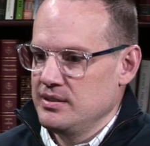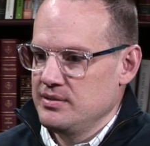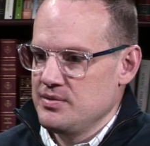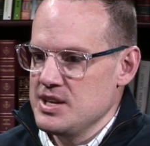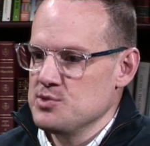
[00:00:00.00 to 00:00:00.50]

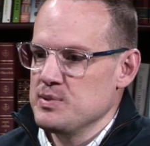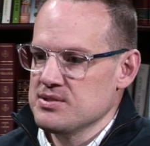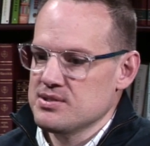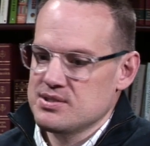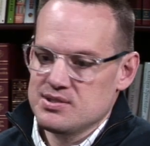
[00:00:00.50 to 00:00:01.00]
these
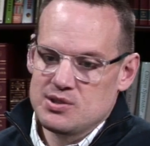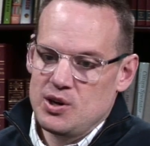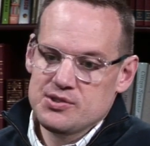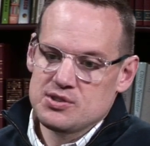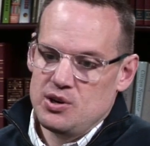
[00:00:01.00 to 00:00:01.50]
businesses, and
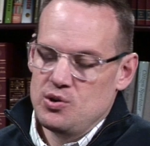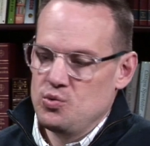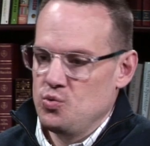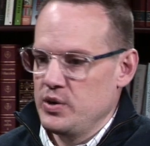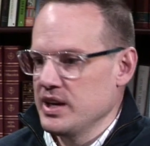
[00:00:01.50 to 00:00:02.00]

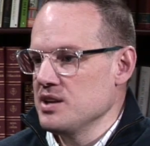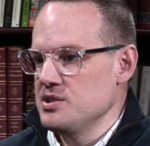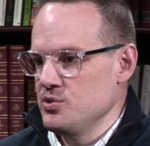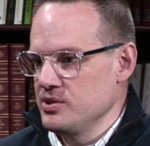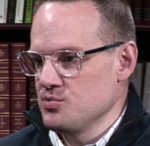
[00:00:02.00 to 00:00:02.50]
also what it can
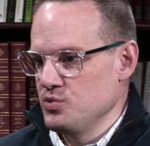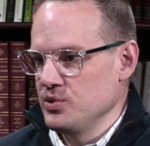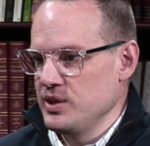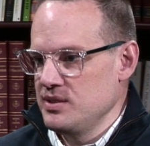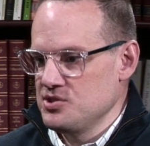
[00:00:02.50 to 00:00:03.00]
do is
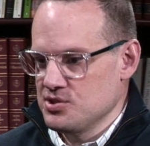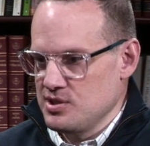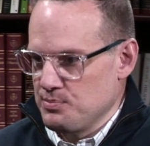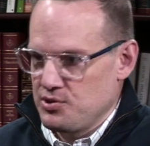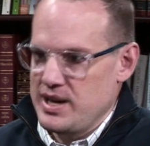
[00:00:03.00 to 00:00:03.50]
really just
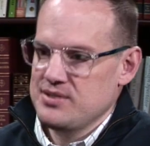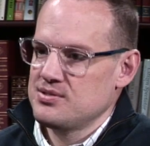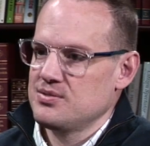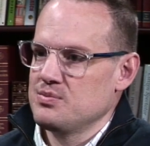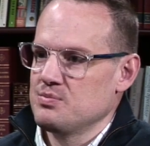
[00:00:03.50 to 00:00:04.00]

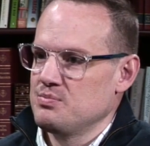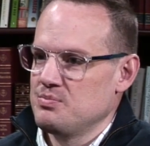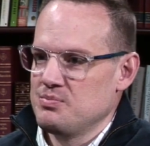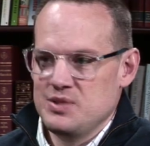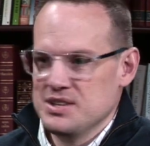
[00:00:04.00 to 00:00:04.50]
depress
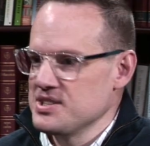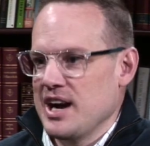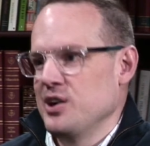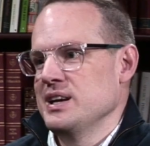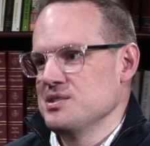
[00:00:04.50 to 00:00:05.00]
the
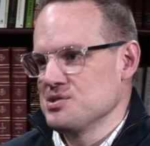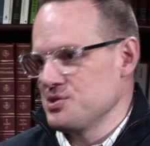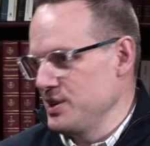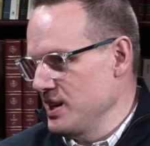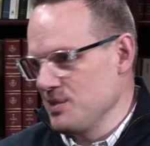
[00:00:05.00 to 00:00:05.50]
entire
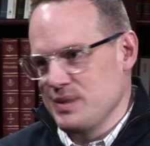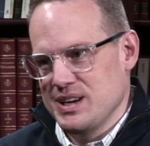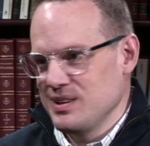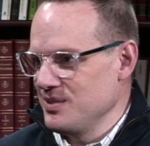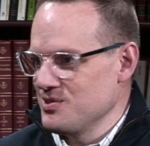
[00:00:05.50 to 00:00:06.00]
industry. It can
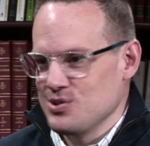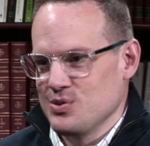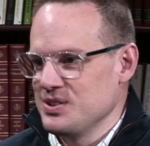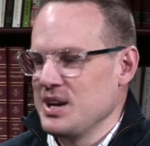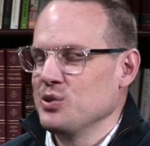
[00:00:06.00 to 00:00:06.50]
make it so
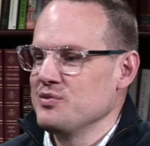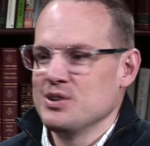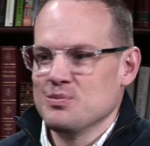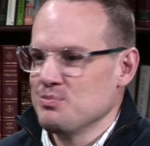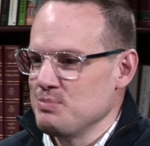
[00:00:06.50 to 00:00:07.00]
that they don't
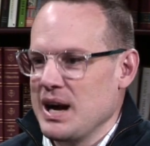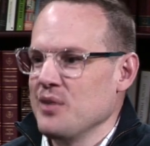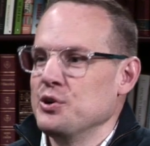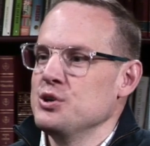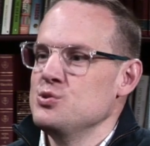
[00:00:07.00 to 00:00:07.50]
even
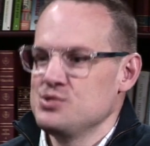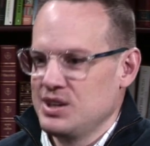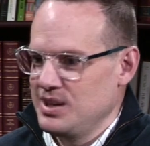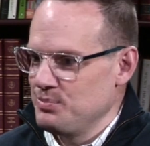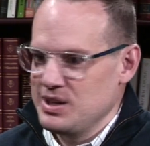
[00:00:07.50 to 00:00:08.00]
bother
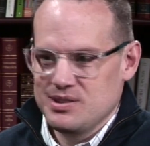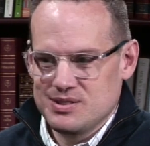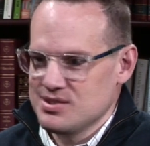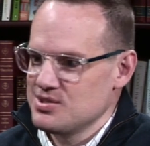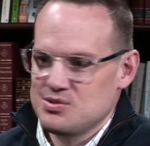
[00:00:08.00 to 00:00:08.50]
using it because
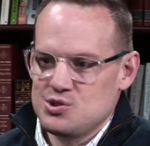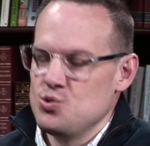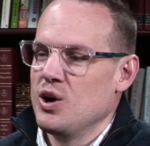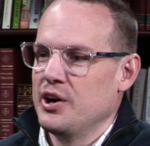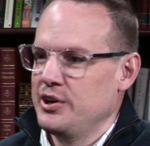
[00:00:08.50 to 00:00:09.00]
it's
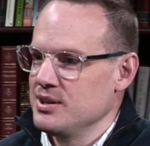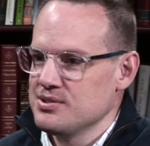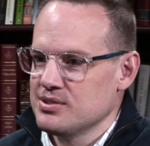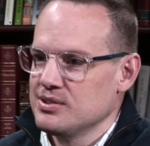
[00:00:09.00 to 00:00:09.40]
too onerous.